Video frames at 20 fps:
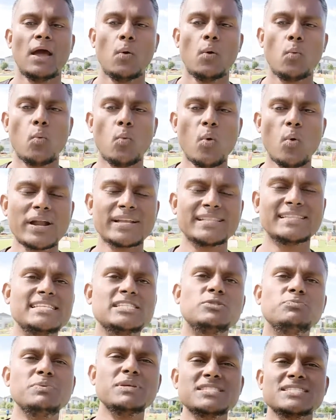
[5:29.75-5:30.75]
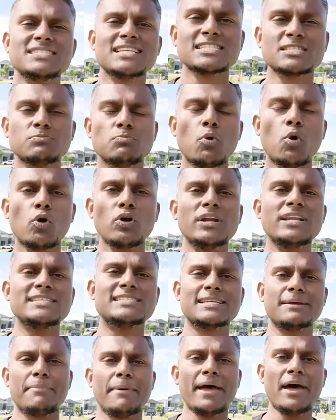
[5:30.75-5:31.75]
what this business model
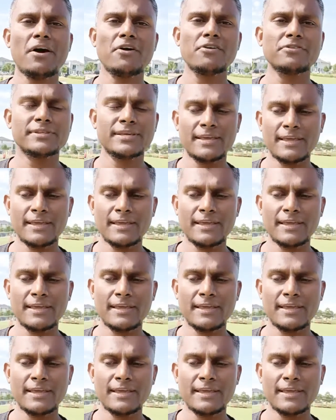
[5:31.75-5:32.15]
is about,